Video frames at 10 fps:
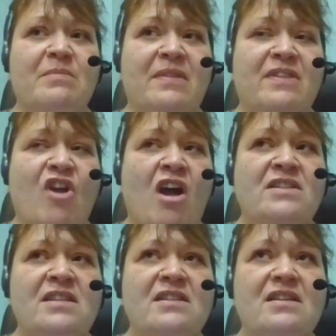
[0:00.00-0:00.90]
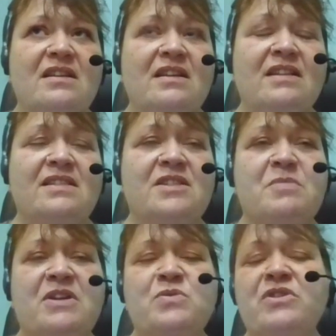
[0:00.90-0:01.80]
not. It's a
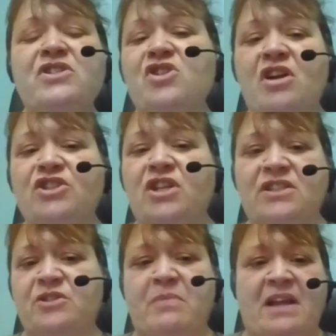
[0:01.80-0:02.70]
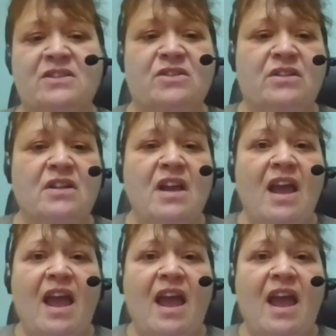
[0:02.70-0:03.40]
space where it's non-judgmental,